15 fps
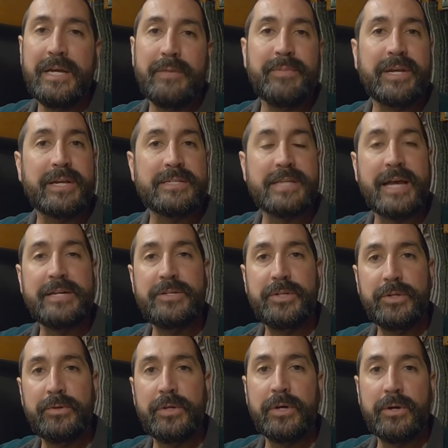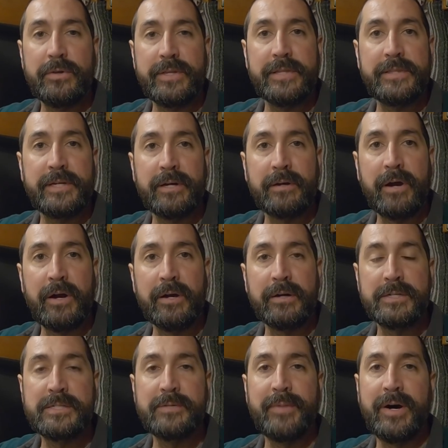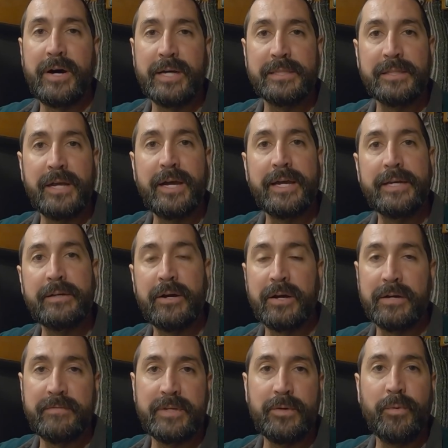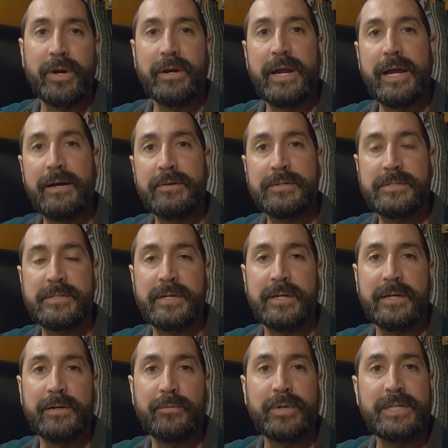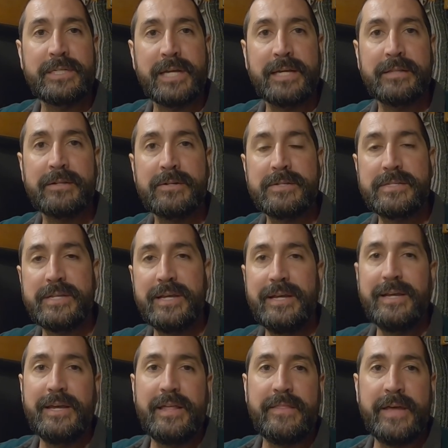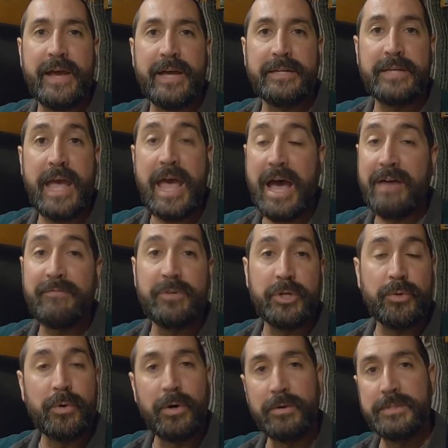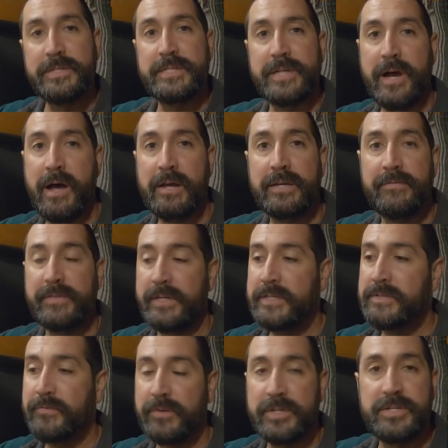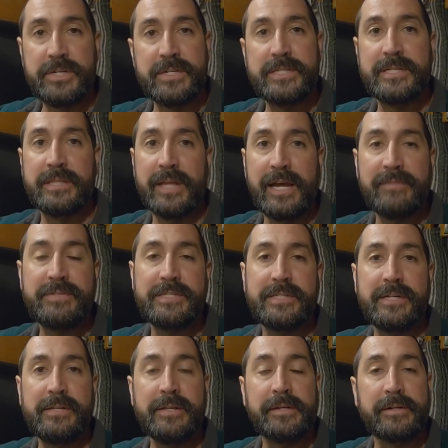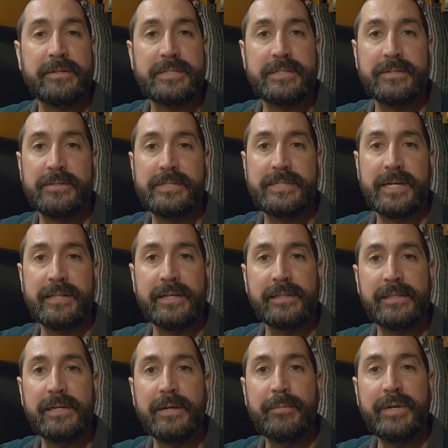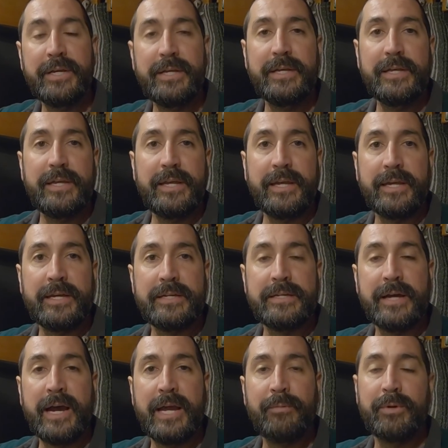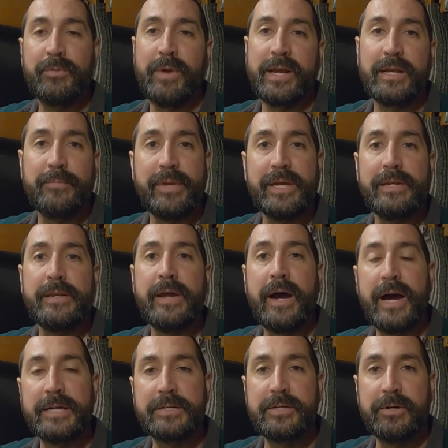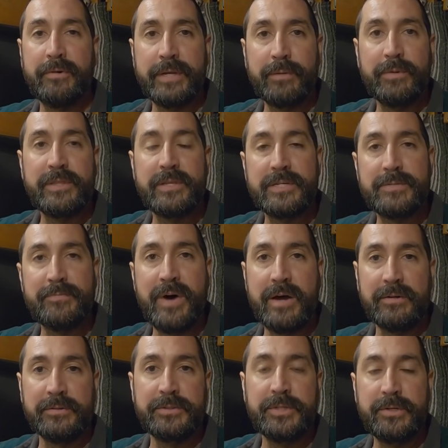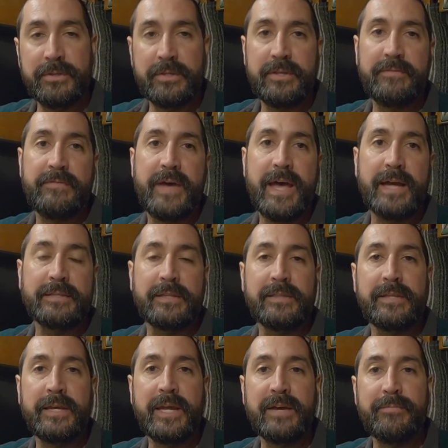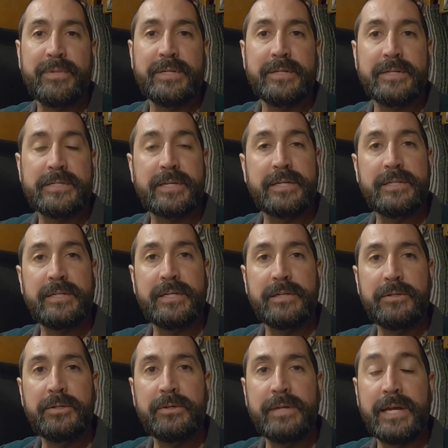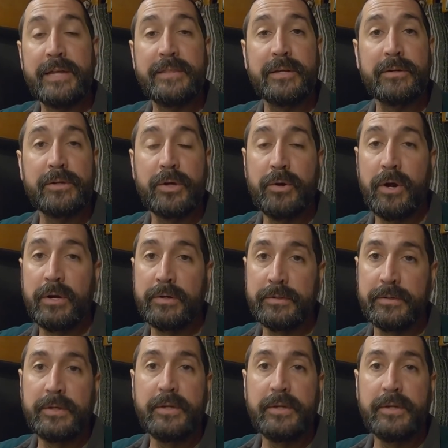because I do know that there are some online RV warehouse retailers that have new old stock of these fridges left still and are still selling them, and I would recommend not going with this model due to the fact that they have been discontinued and there are